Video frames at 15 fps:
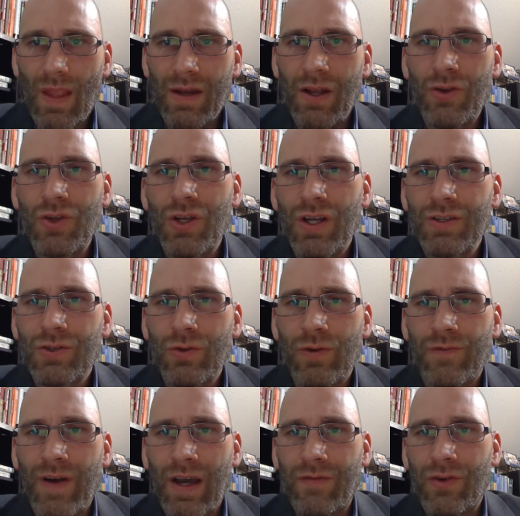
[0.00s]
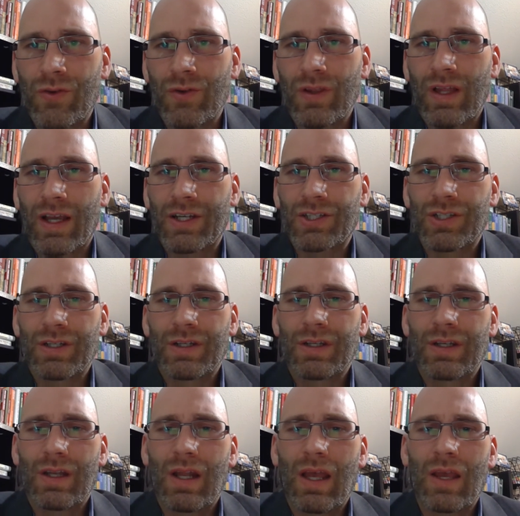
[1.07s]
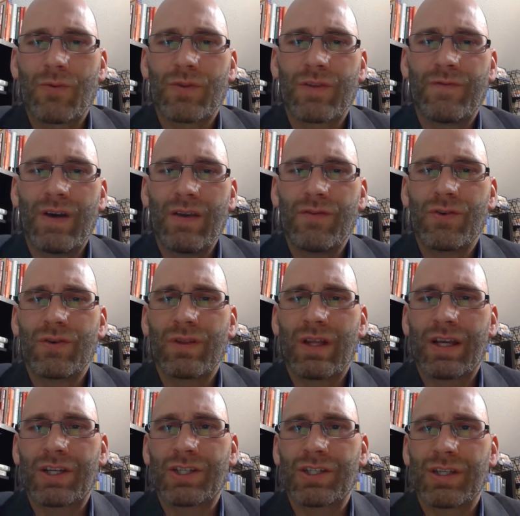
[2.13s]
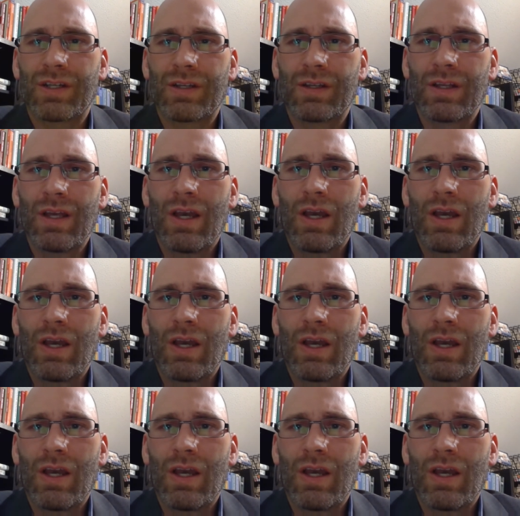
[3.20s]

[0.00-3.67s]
Now you can also do a 5-year election, and with the 5-year election,